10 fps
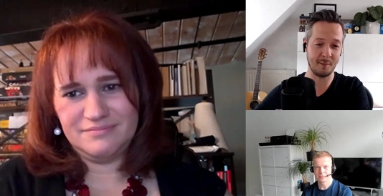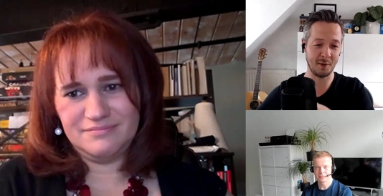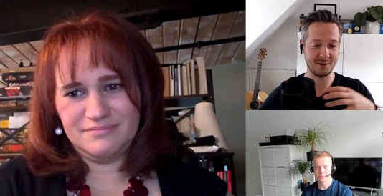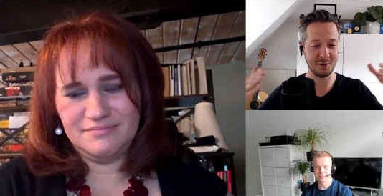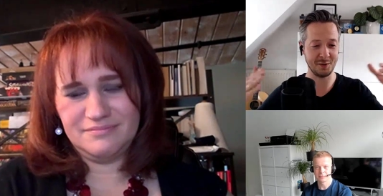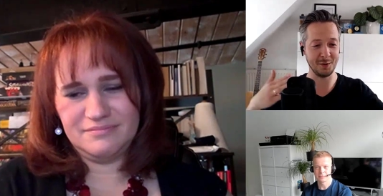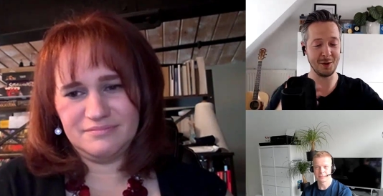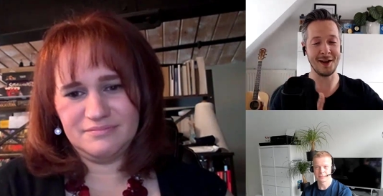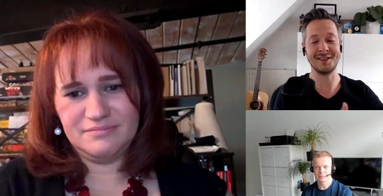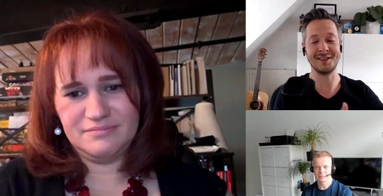Speaker 1: as opposed
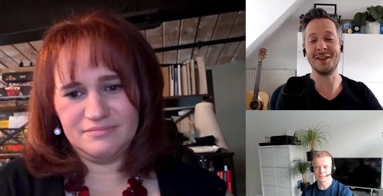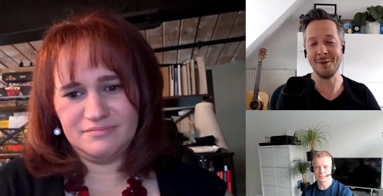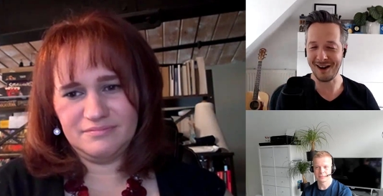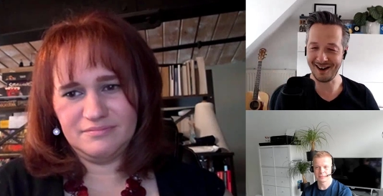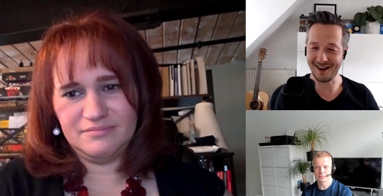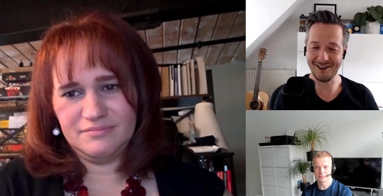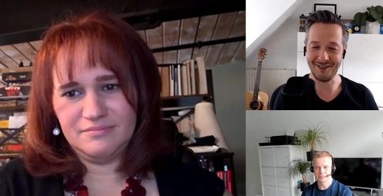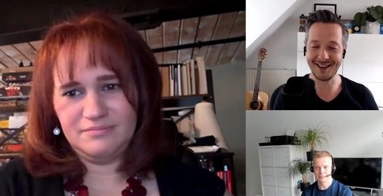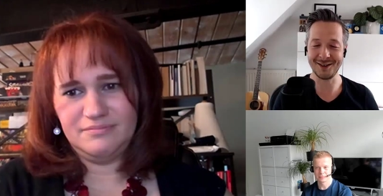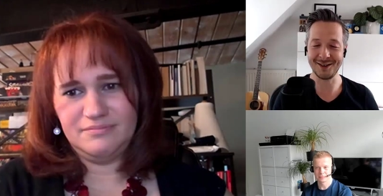to UX and UI,
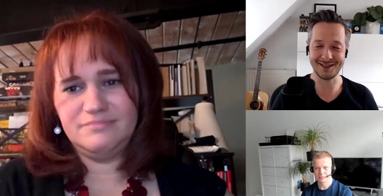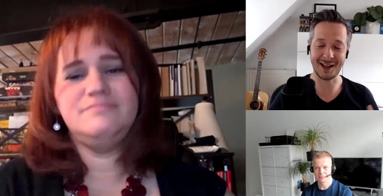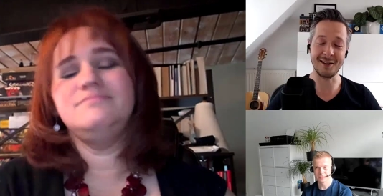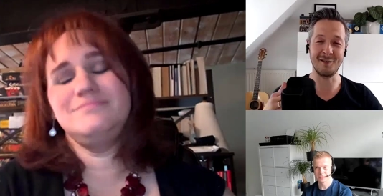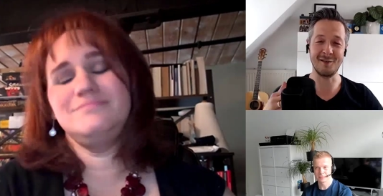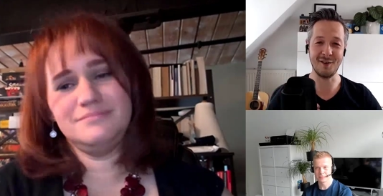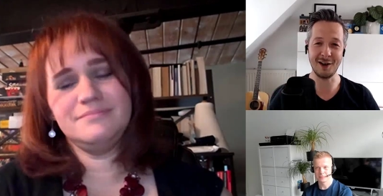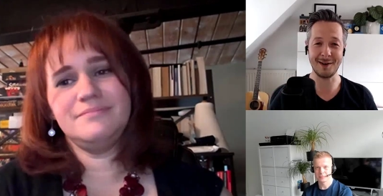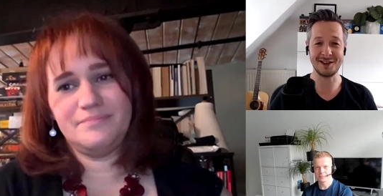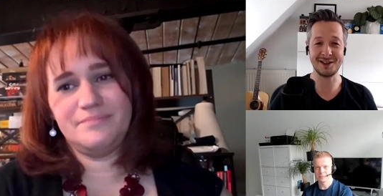right? So it's like it's
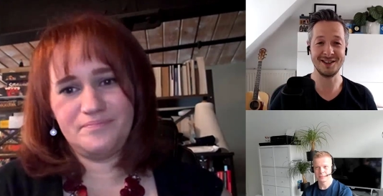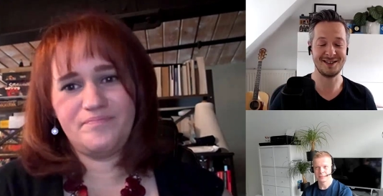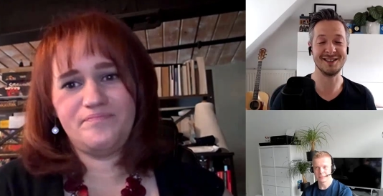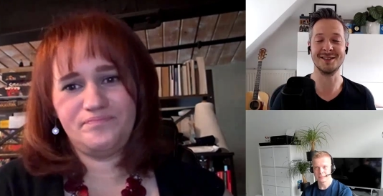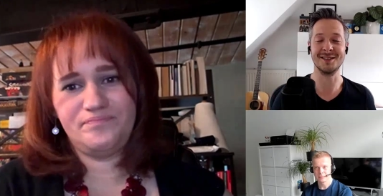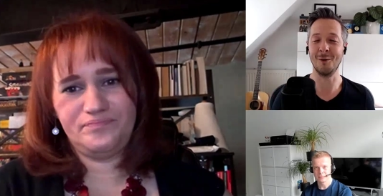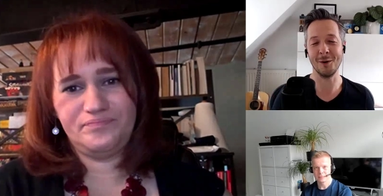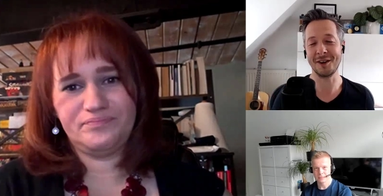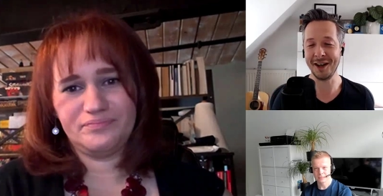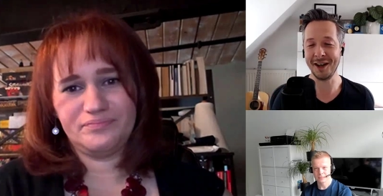very much seasonal
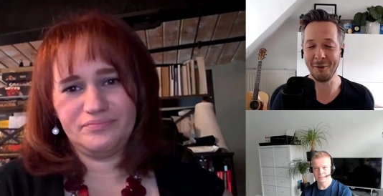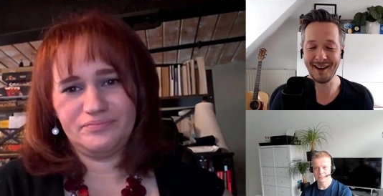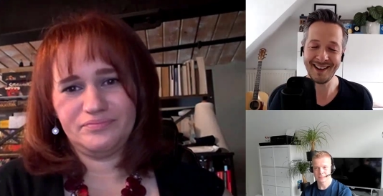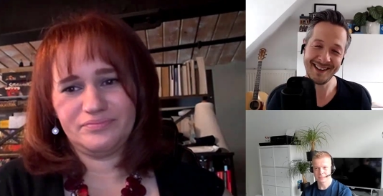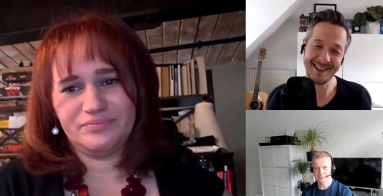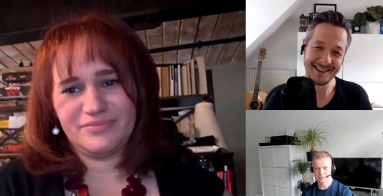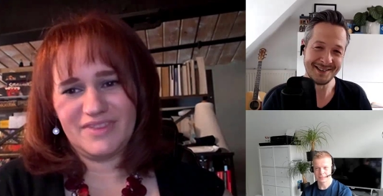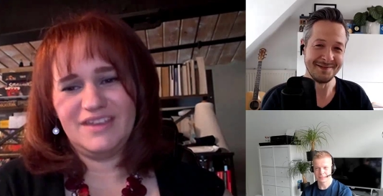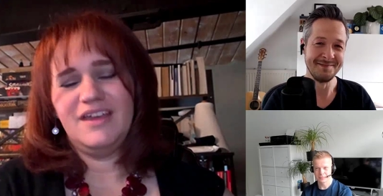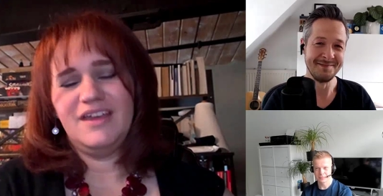work in a way.
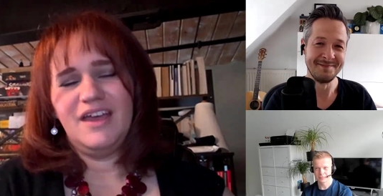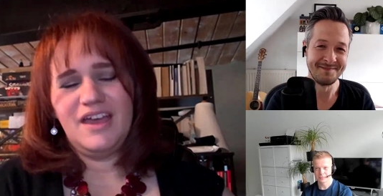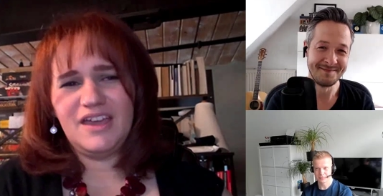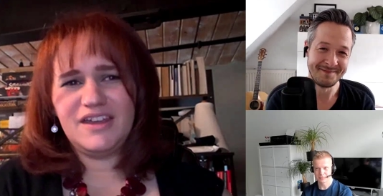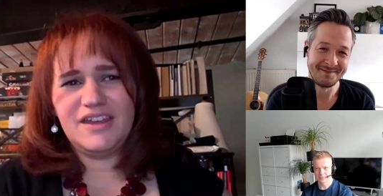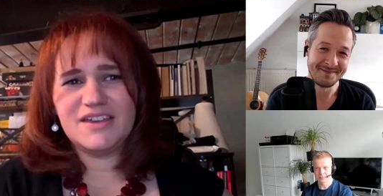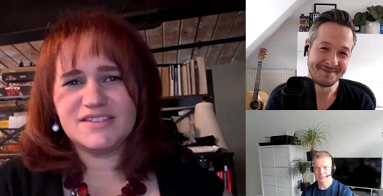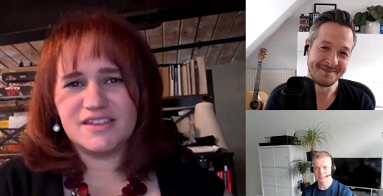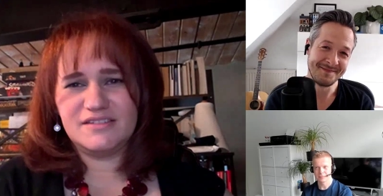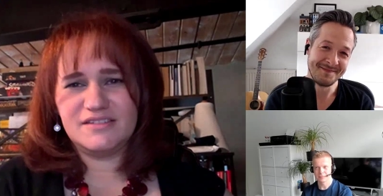
Speaker 2: It
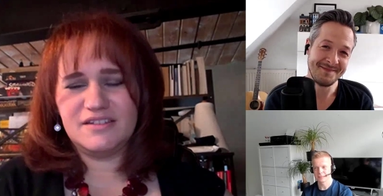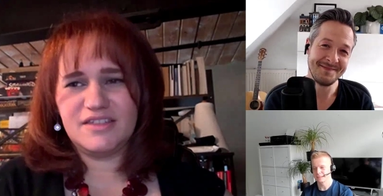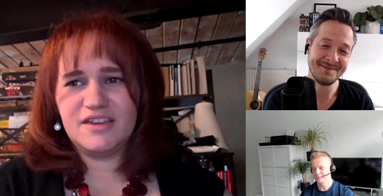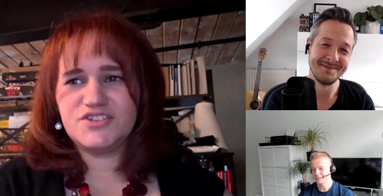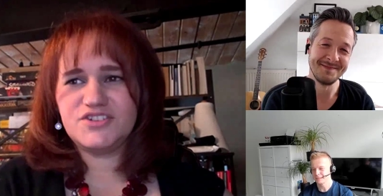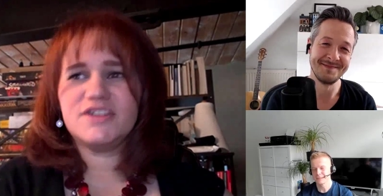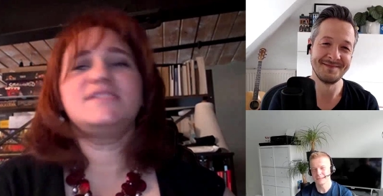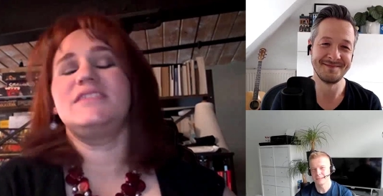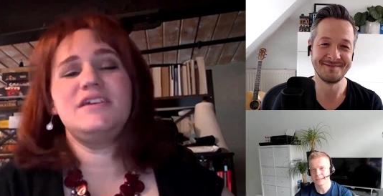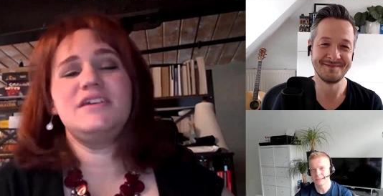is. And the
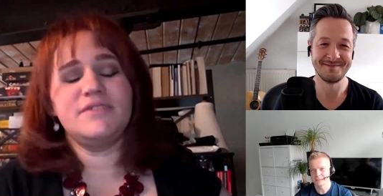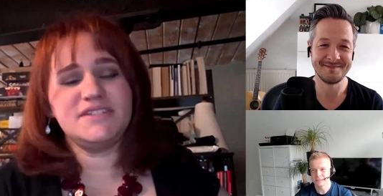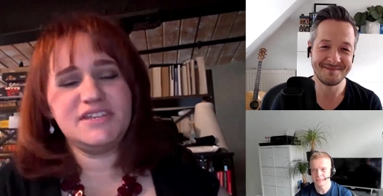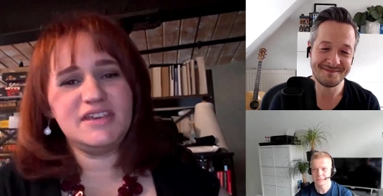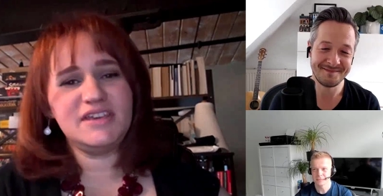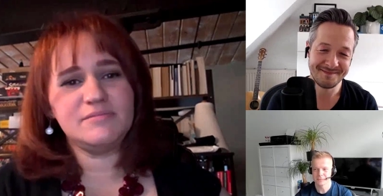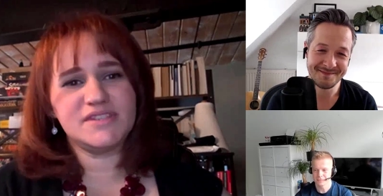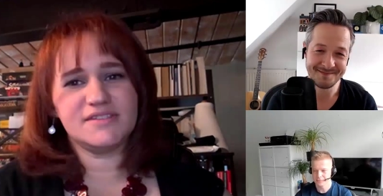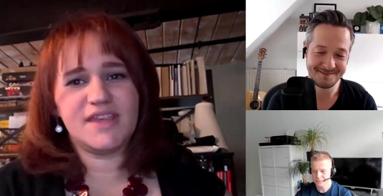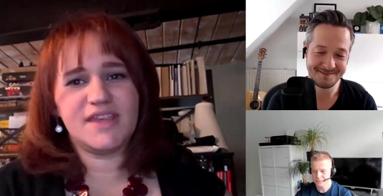interesting thing with
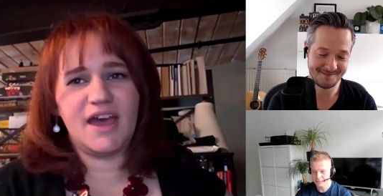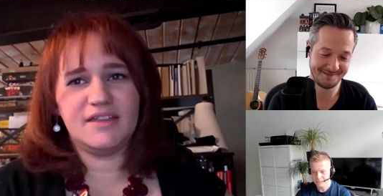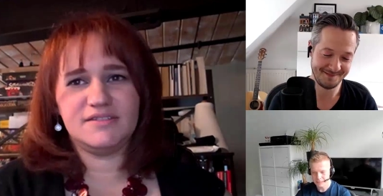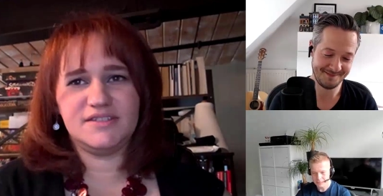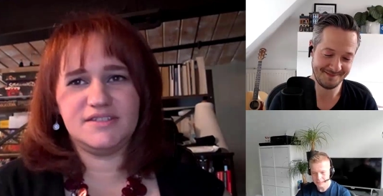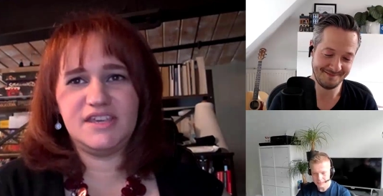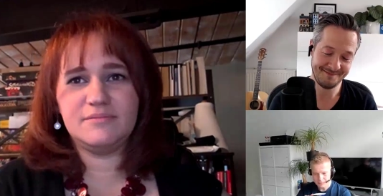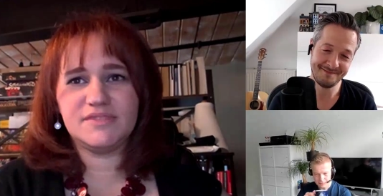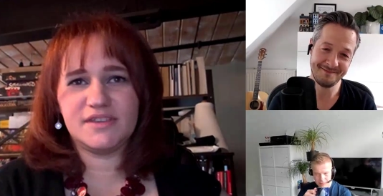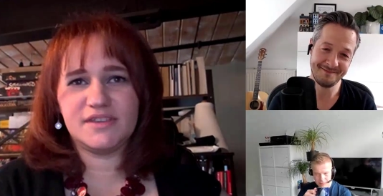Teams is that
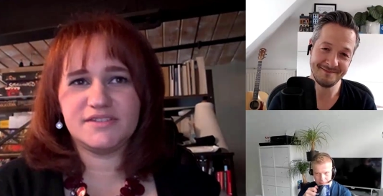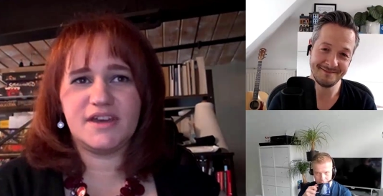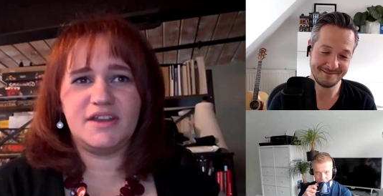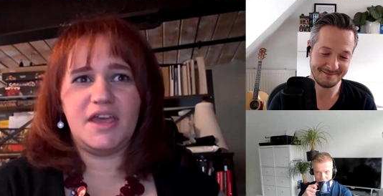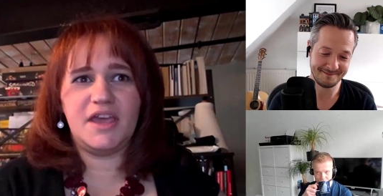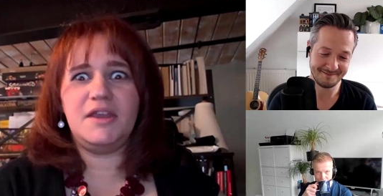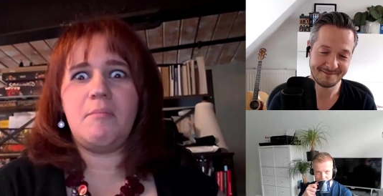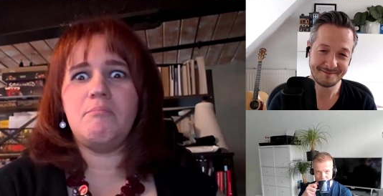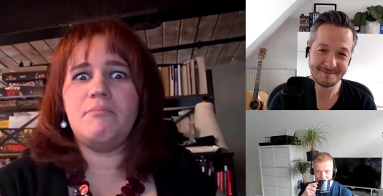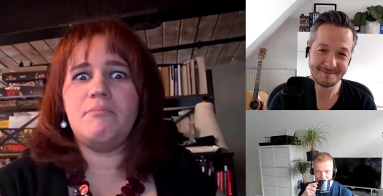Teams has done an
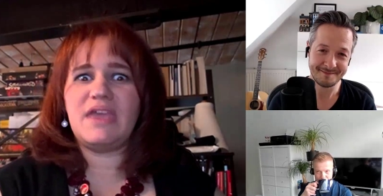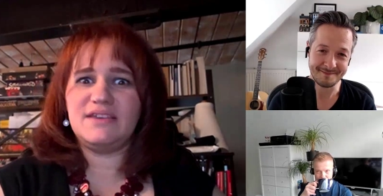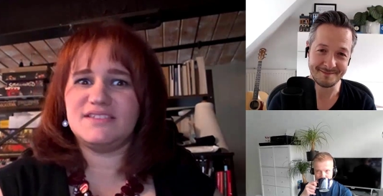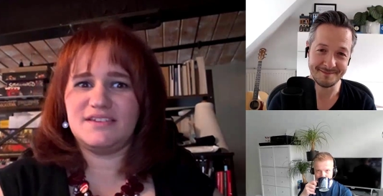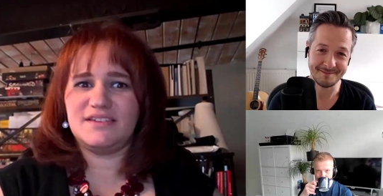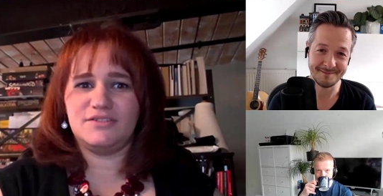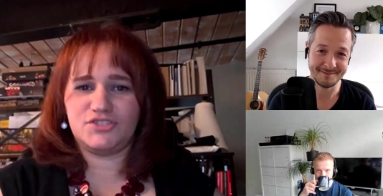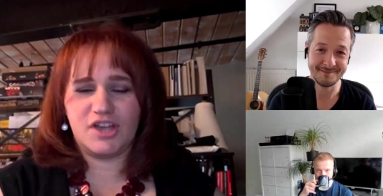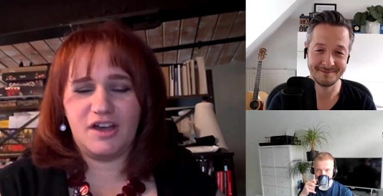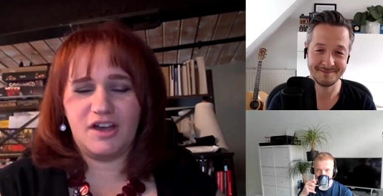amazing
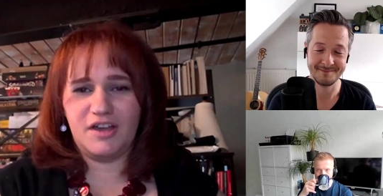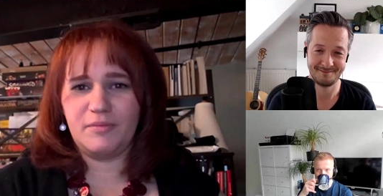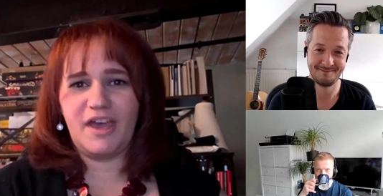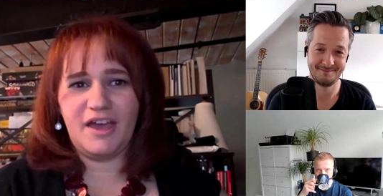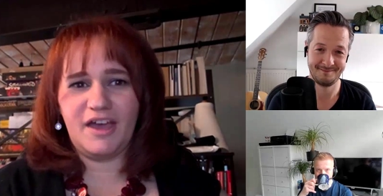job